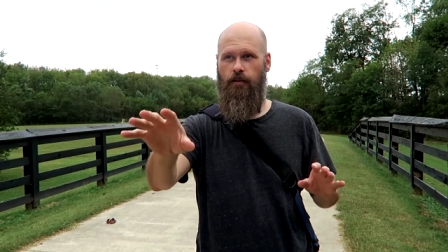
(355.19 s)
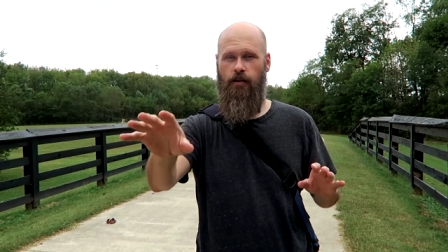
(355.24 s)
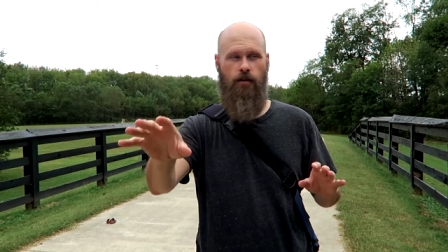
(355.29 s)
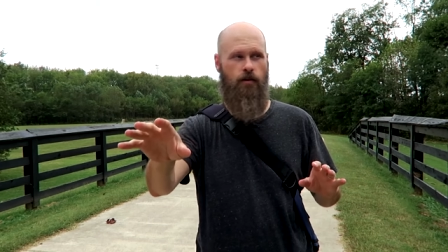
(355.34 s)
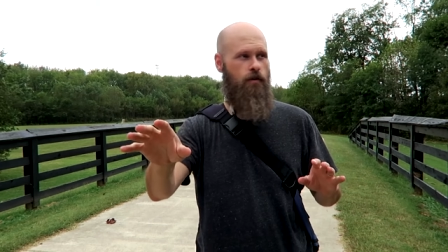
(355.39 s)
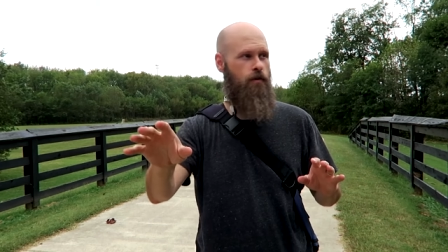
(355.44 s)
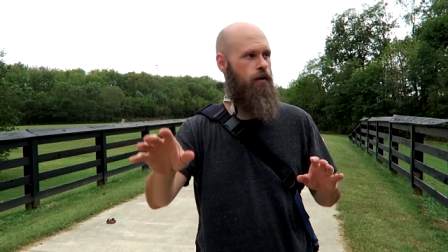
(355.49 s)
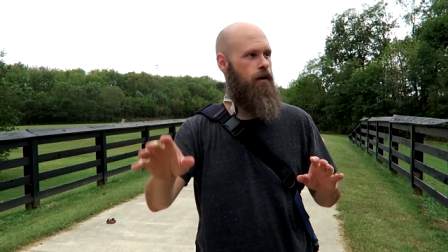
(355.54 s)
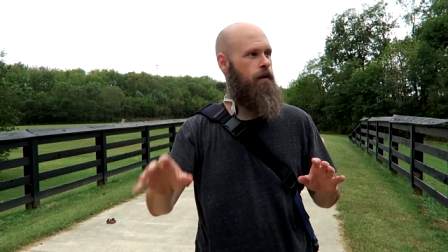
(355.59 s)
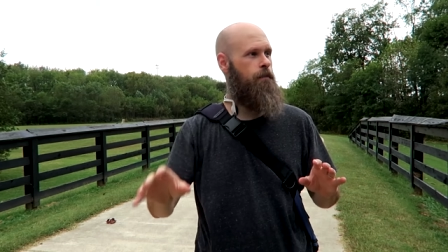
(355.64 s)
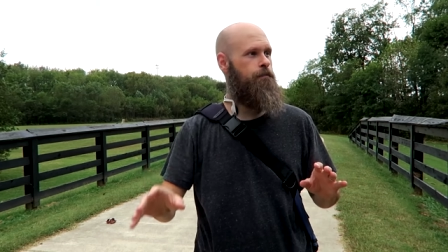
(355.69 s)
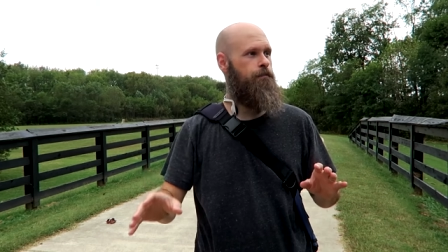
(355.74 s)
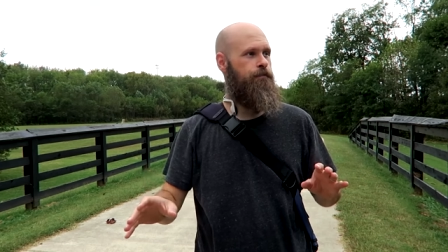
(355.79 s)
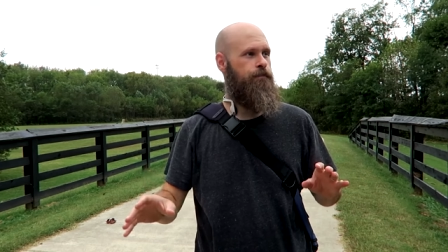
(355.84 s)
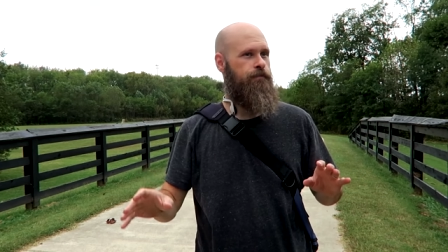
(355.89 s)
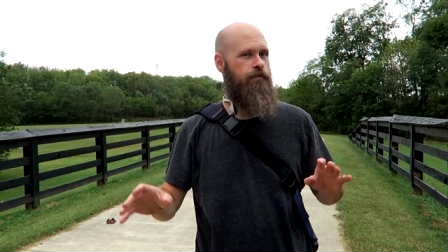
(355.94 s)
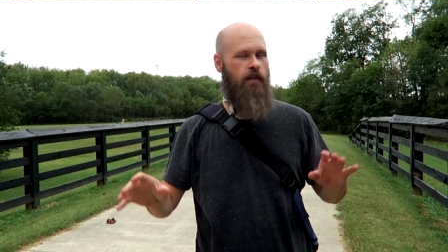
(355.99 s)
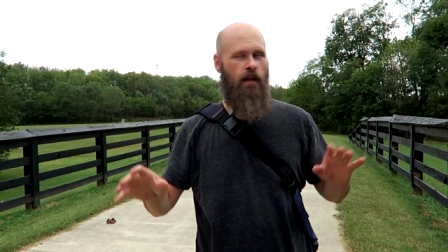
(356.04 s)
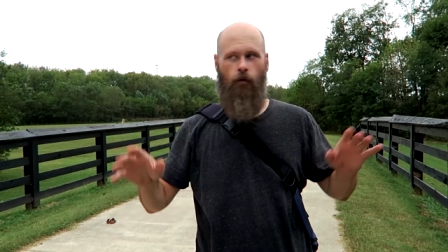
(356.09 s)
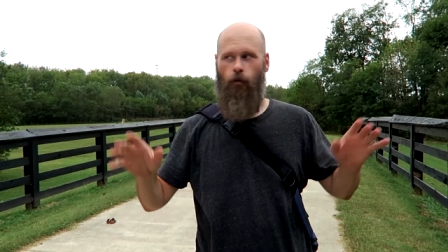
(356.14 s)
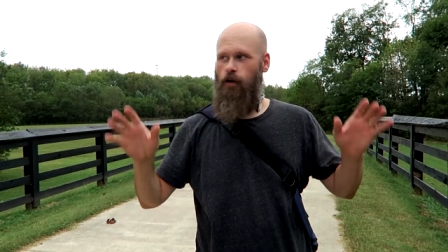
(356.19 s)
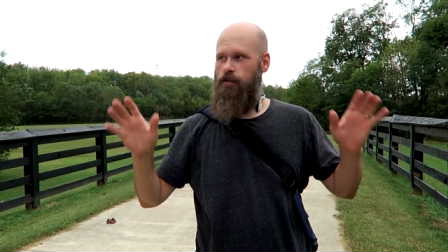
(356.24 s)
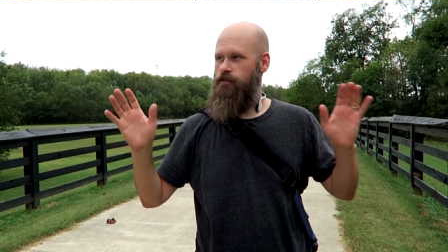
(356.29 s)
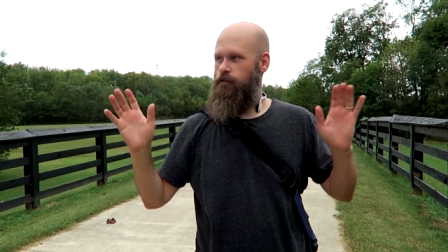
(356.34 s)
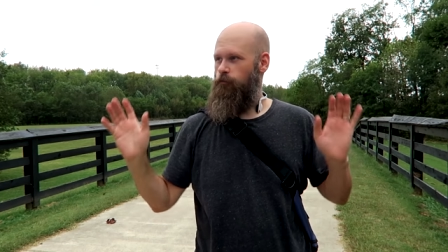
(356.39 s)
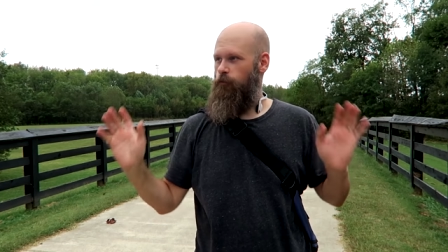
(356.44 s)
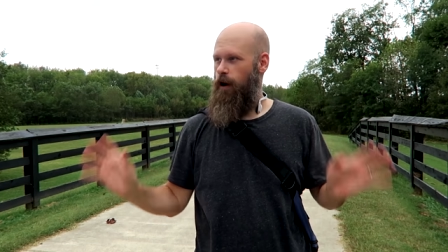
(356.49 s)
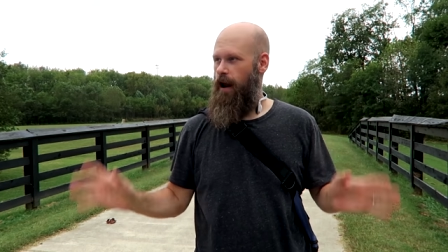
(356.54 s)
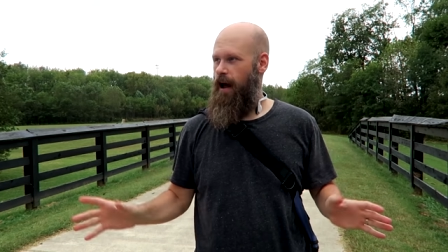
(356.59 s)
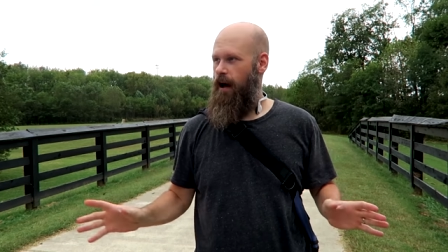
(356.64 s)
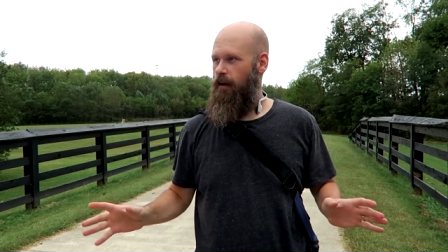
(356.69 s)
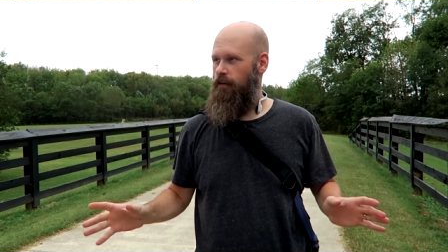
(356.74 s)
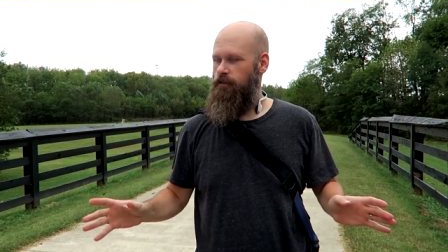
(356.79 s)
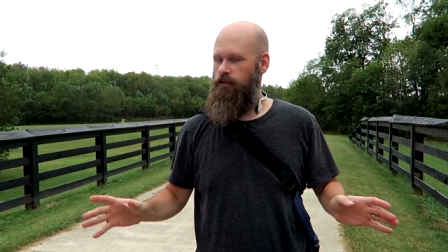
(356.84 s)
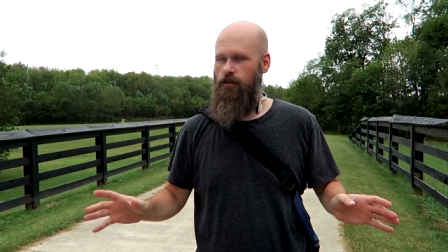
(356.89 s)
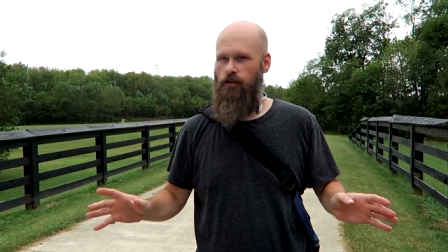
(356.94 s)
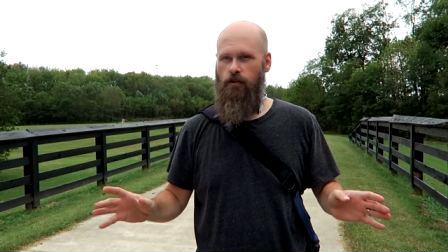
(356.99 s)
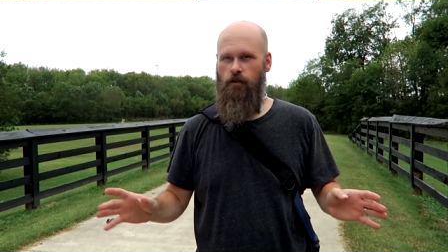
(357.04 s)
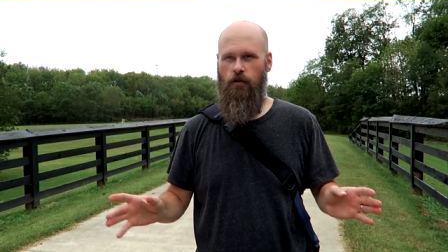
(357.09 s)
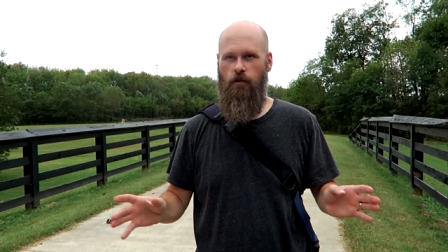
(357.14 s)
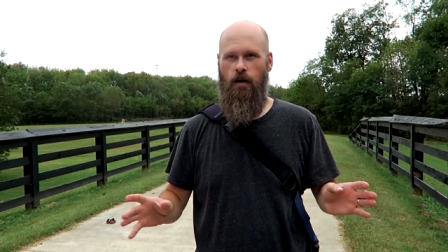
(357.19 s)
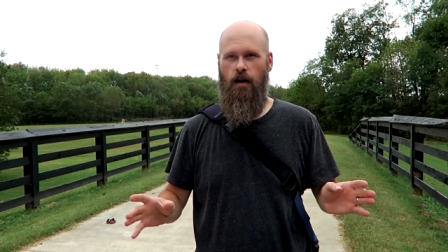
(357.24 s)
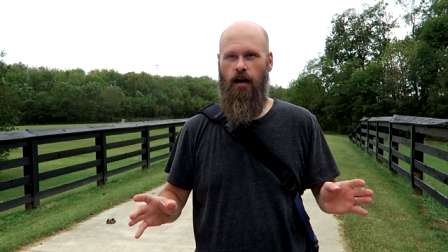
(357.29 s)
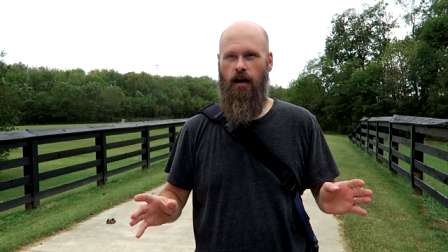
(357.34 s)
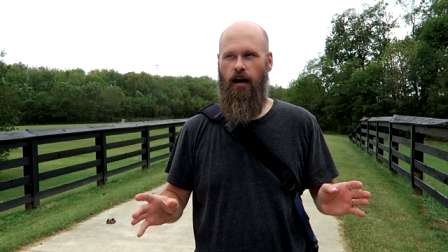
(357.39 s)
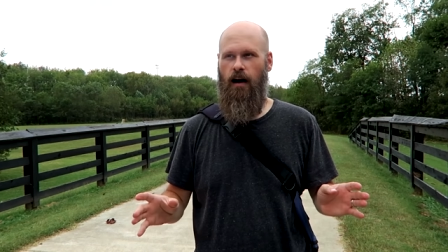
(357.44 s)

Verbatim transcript: you, what's around you.